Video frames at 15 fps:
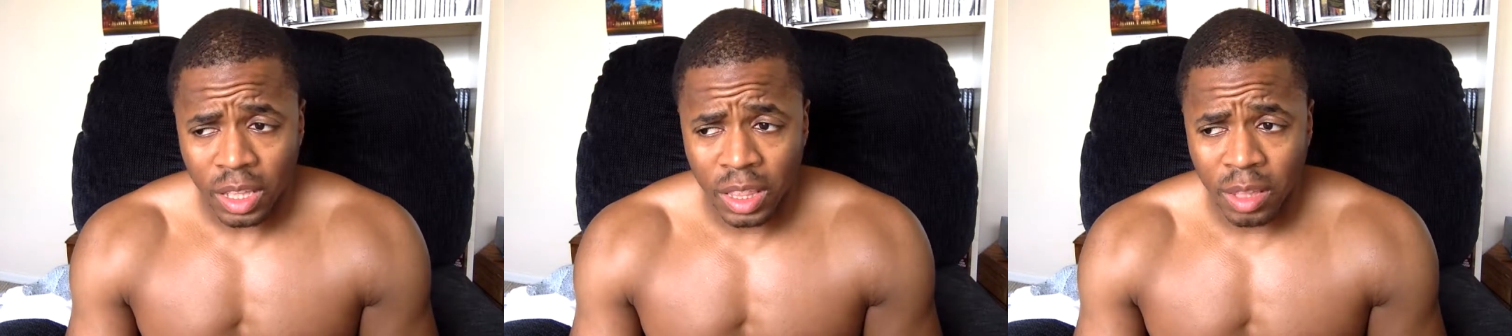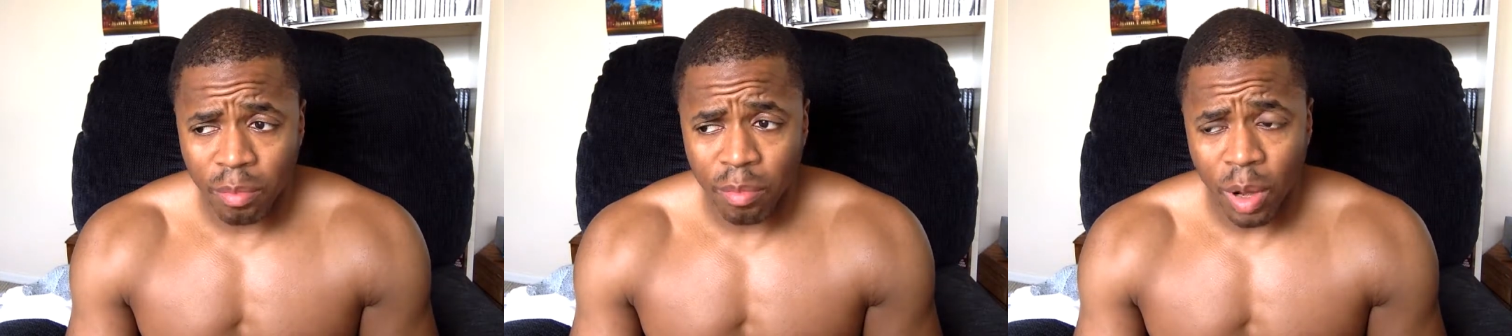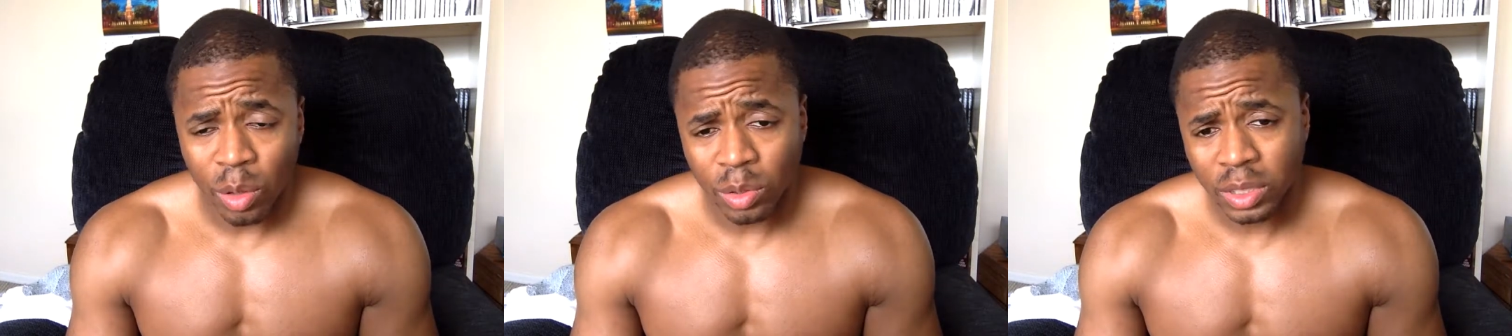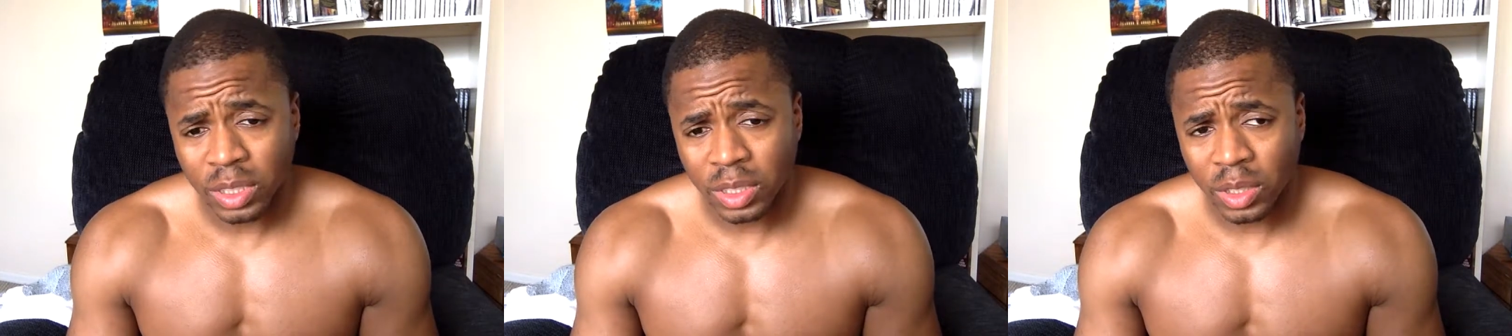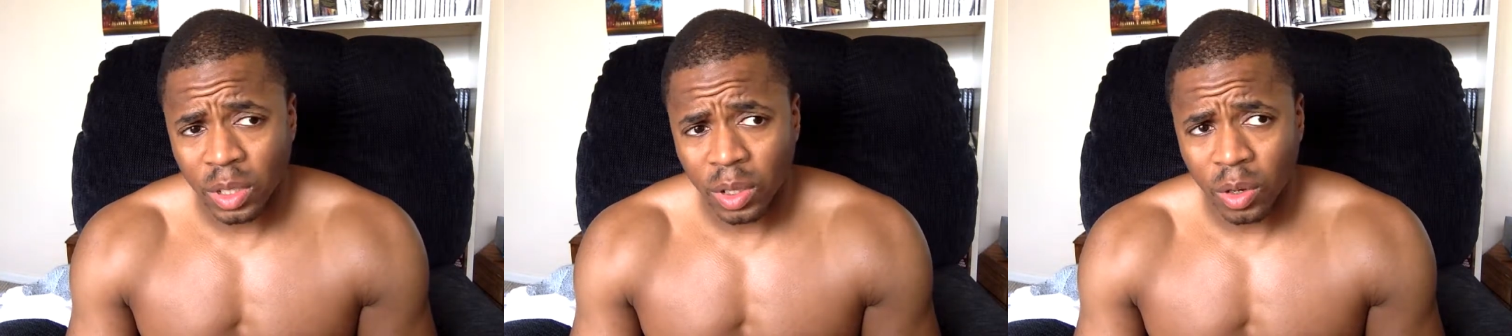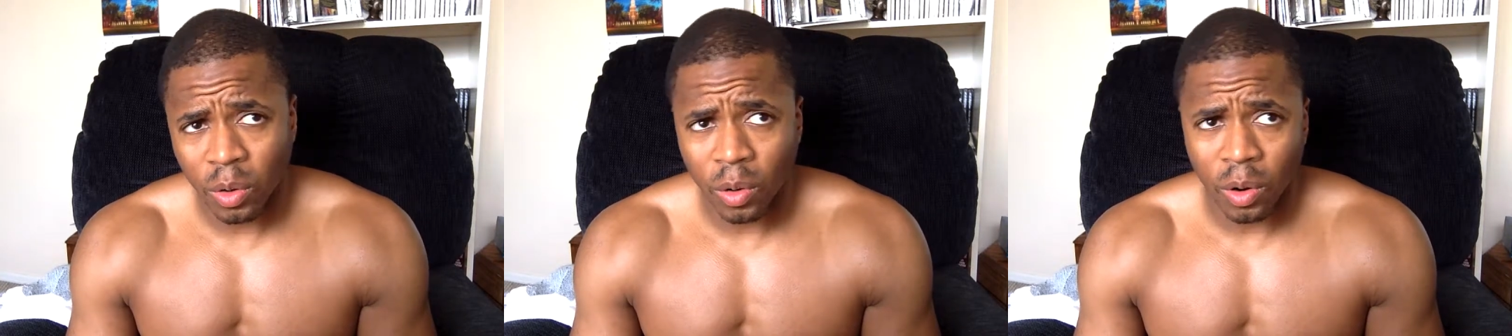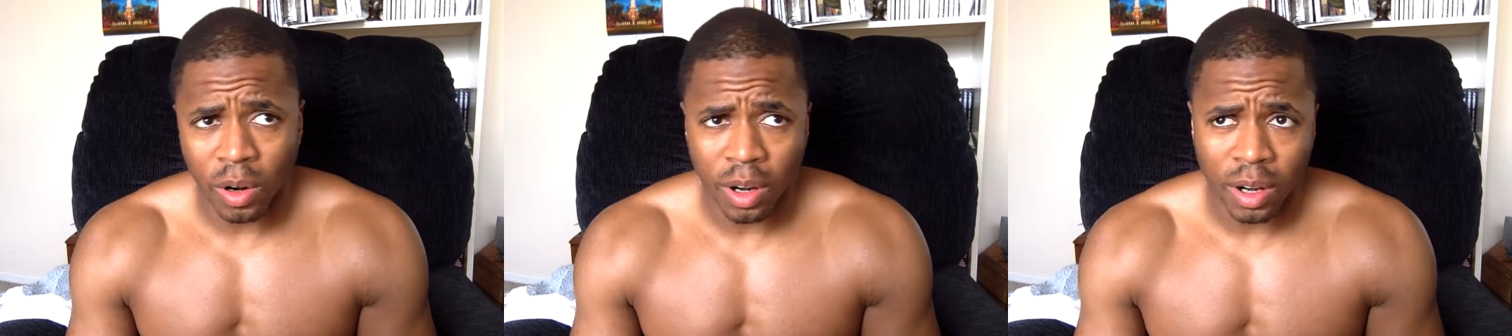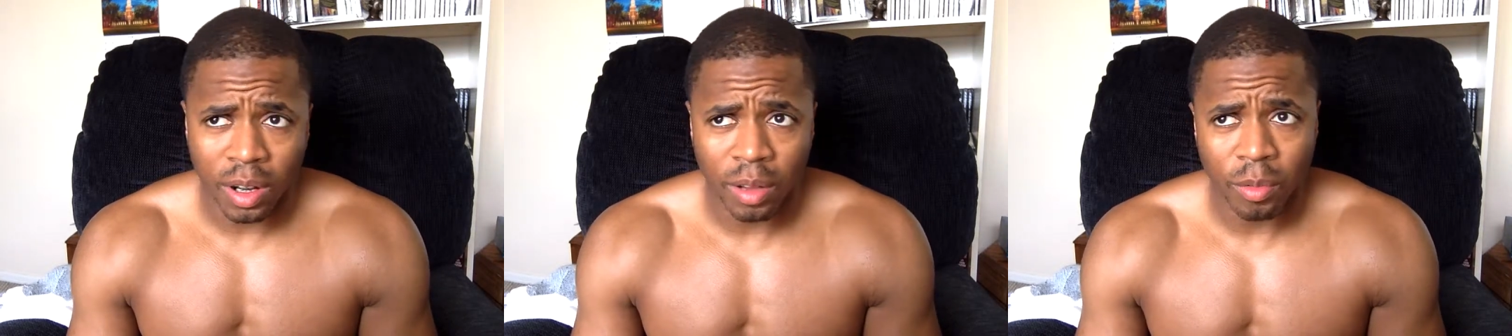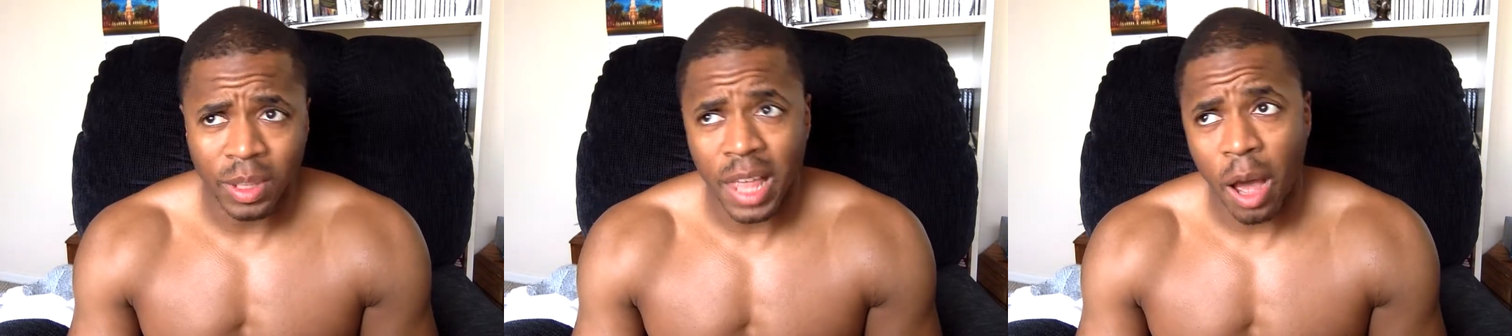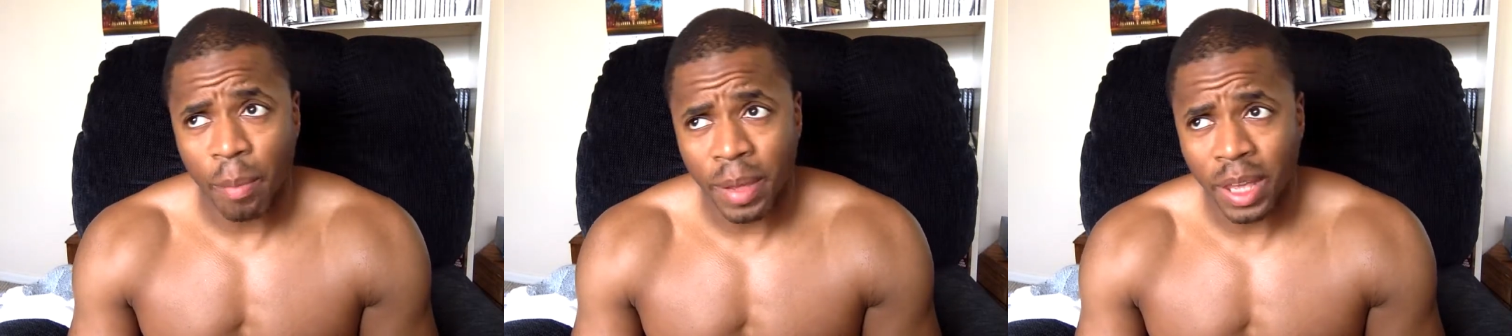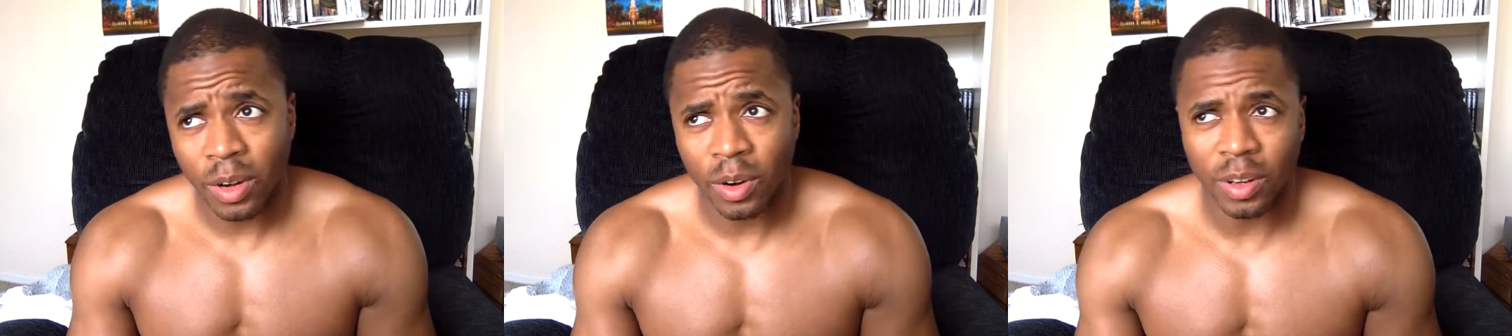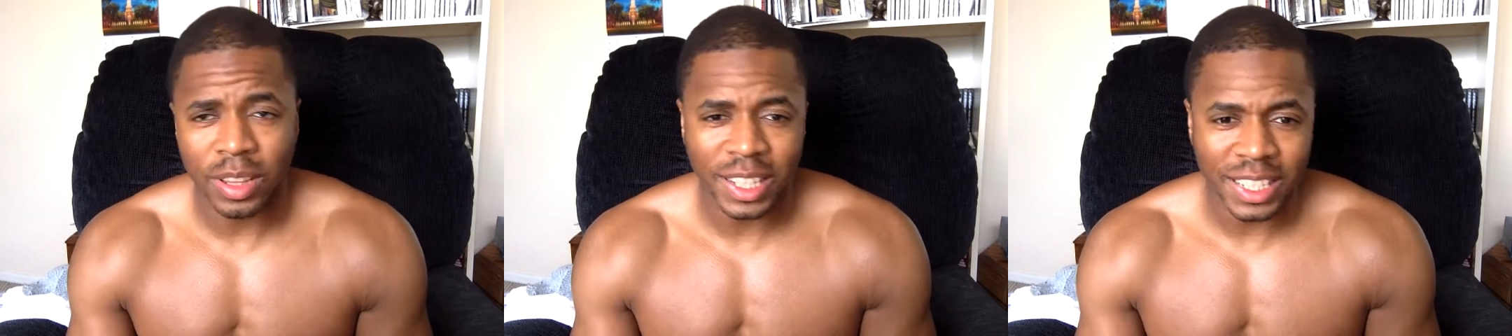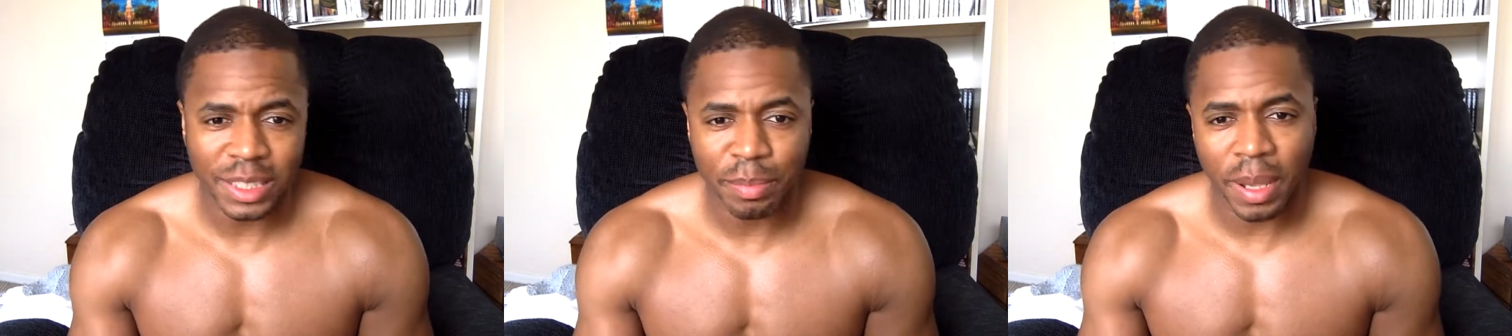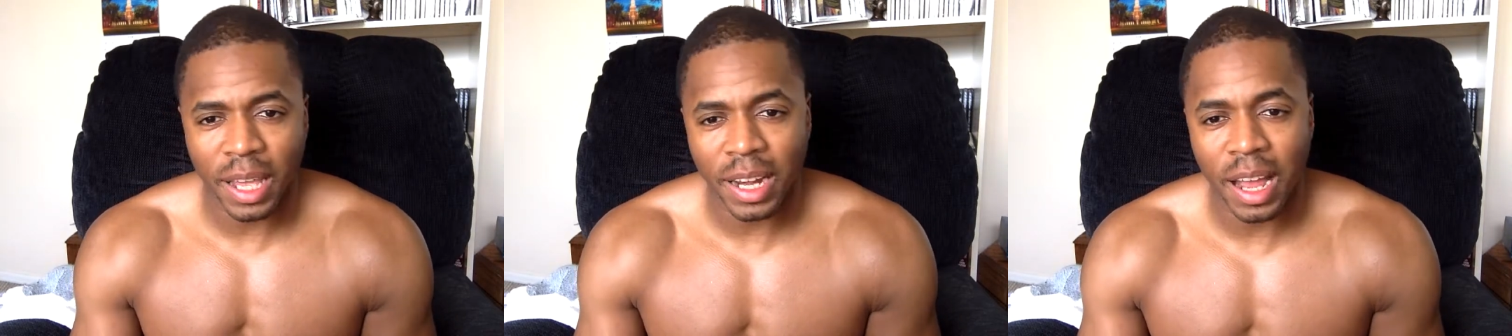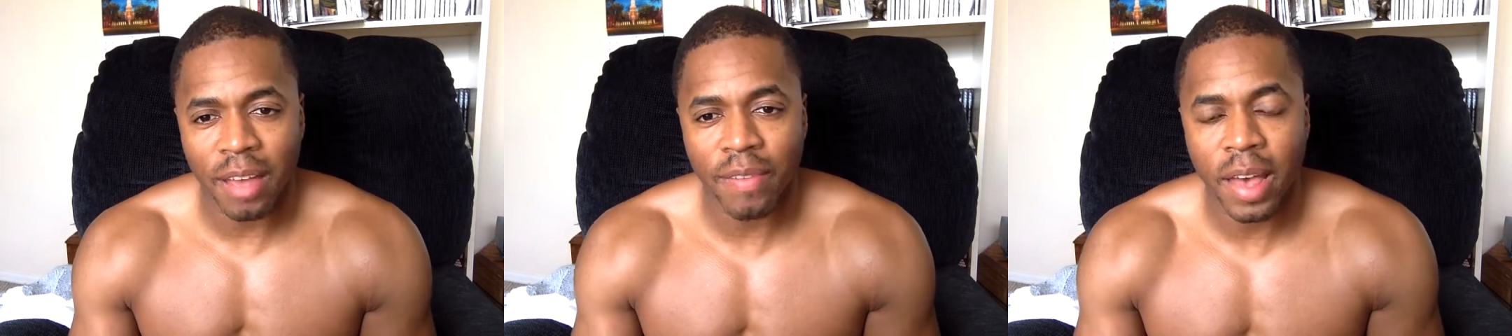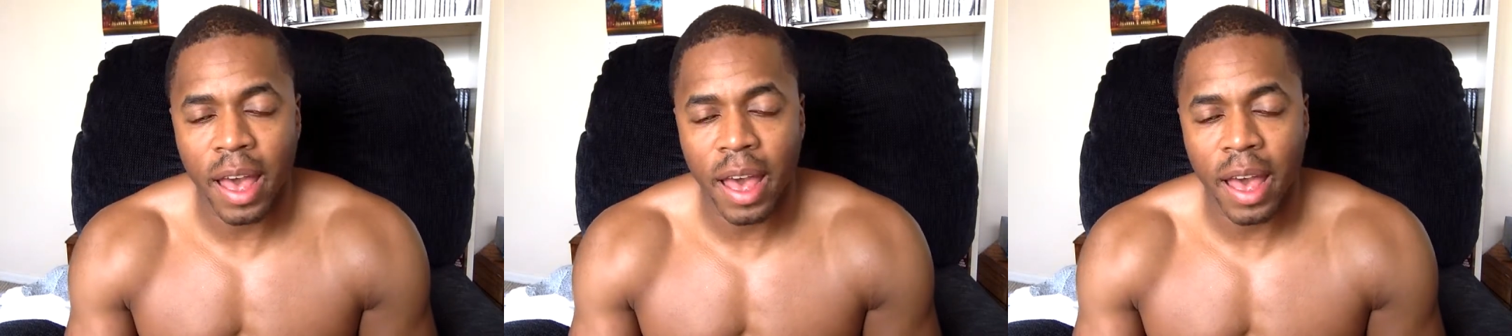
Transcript: the most or without pain or least pain I've